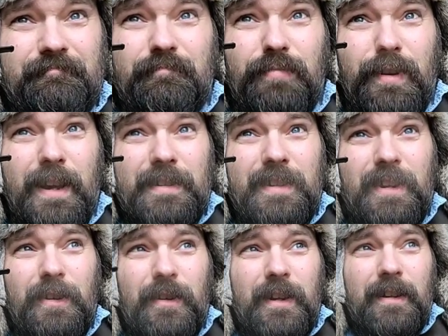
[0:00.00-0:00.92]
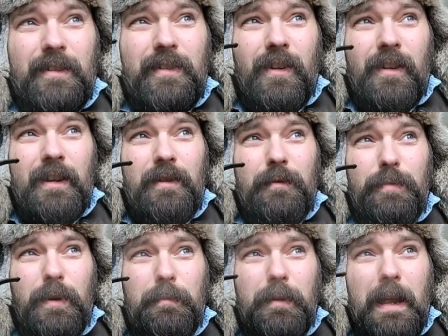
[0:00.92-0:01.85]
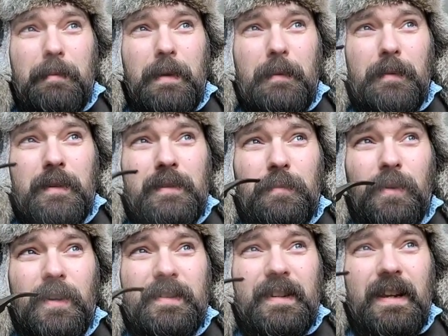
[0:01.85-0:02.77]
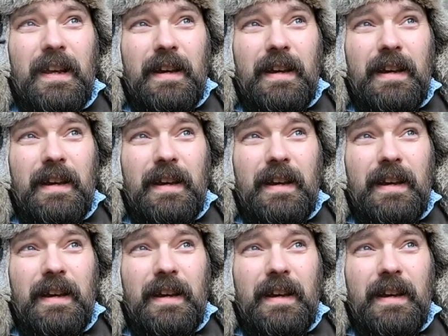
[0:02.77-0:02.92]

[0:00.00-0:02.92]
prosecuting attorney who put black people in the prison.